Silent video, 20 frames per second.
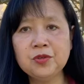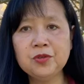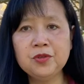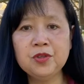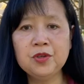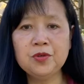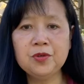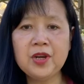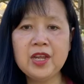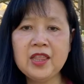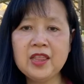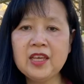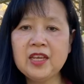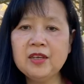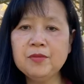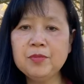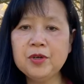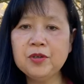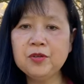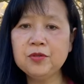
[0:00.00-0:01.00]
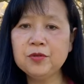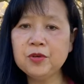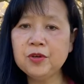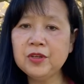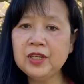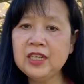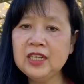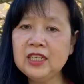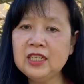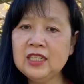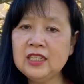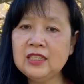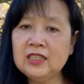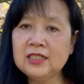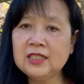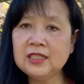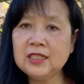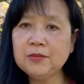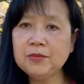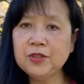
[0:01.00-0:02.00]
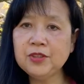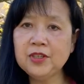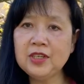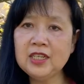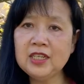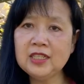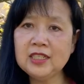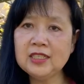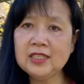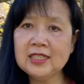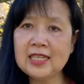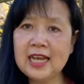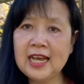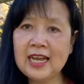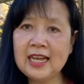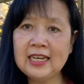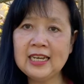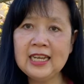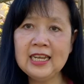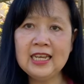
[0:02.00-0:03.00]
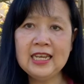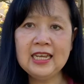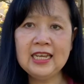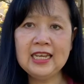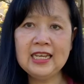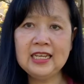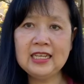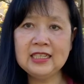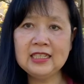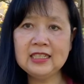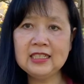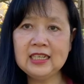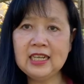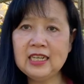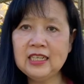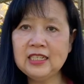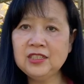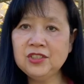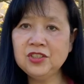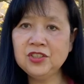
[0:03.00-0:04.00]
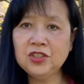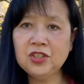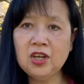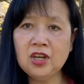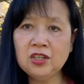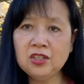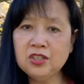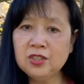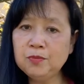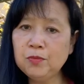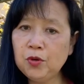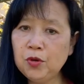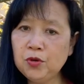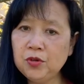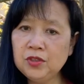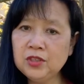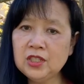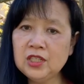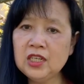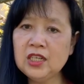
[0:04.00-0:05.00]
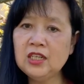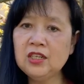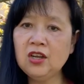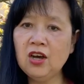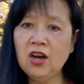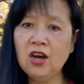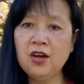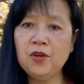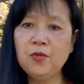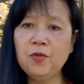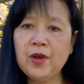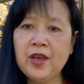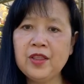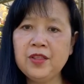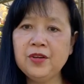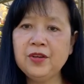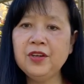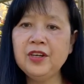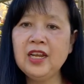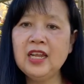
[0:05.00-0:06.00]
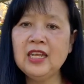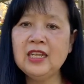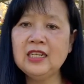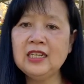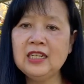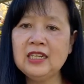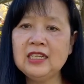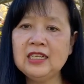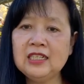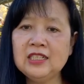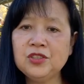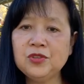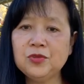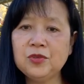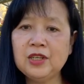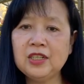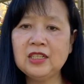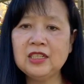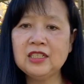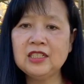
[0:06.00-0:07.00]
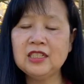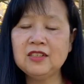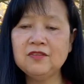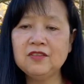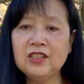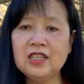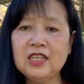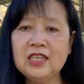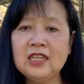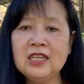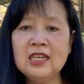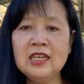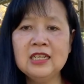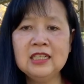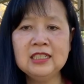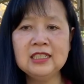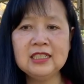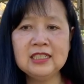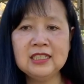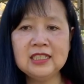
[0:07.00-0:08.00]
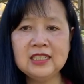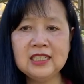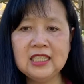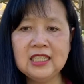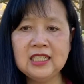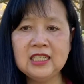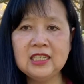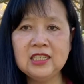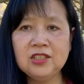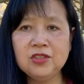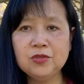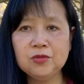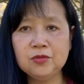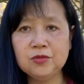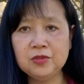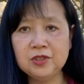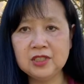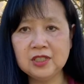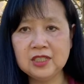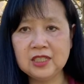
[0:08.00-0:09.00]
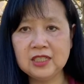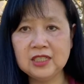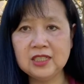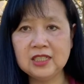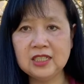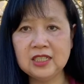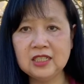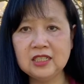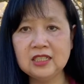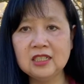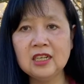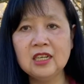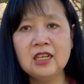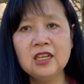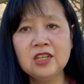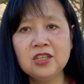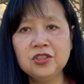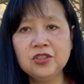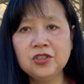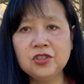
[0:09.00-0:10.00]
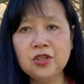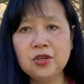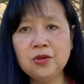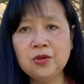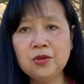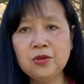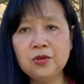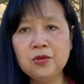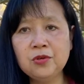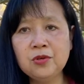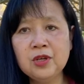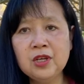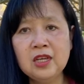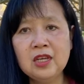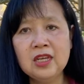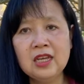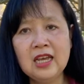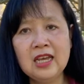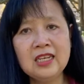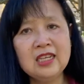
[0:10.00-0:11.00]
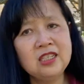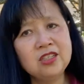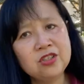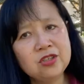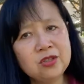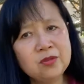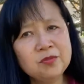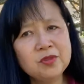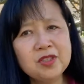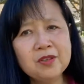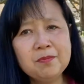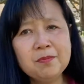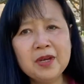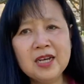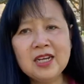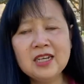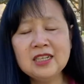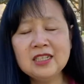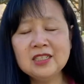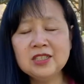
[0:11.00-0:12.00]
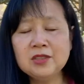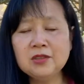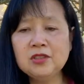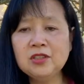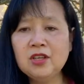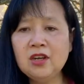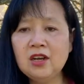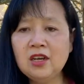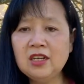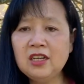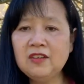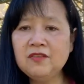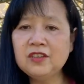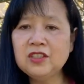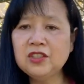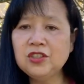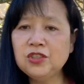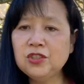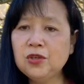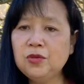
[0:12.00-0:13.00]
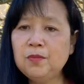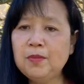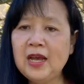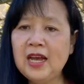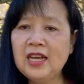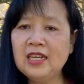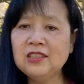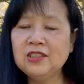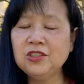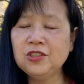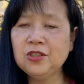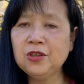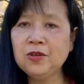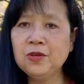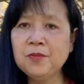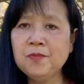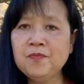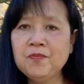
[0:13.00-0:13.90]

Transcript: the great thing about growing it in the summer is that it tends not to bolt in hot weather, and it is relatively disease resistant. So, and in terms of bugs, not even so bad. So